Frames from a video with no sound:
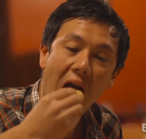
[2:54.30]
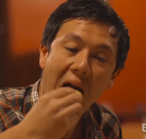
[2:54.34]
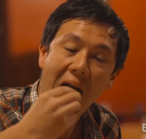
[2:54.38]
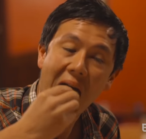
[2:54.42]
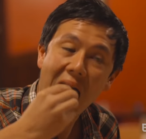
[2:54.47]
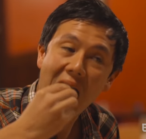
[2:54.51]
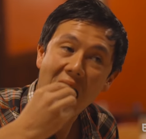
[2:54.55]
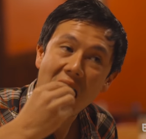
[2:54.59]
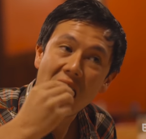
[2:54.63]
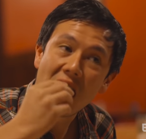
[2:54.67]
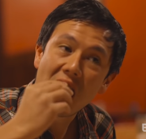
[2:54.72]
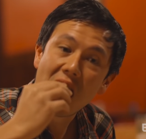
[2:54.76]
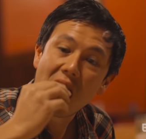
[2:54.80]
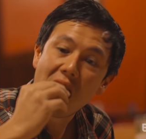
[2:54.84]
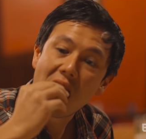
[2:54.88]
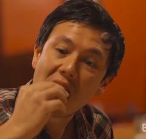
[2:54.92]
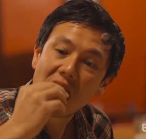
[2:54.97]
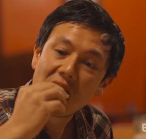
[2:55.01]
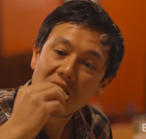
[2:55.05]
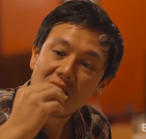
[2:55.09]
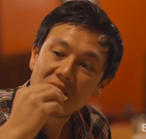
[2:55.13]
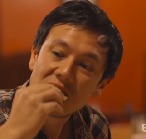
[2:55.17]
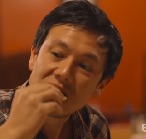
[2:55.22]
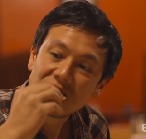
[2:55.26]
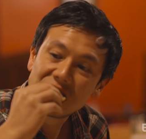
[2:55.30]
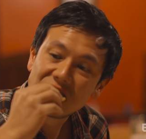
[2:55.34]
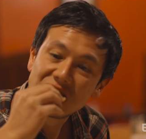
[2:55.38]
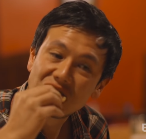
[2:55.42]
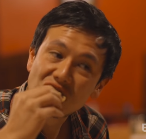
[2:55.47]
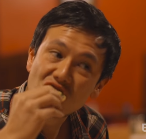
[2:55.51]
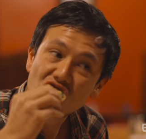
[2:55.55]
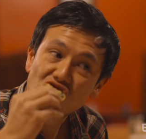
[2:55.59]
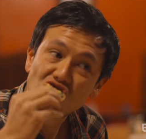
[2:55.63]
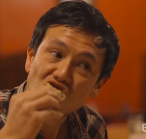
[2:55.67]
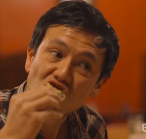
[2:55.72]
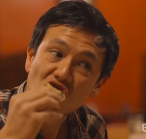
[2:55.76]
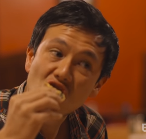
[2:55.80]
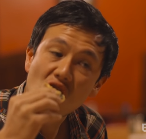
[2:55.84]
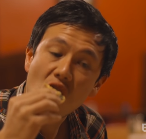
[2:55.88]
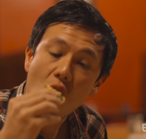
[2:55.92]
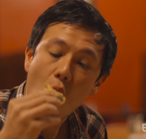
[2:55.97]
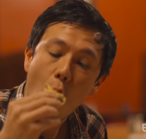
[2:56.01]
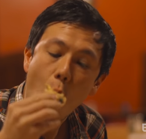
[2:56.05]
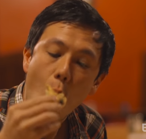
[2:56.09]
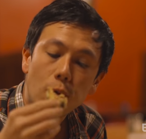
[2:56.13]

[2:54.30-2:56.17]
[no speech]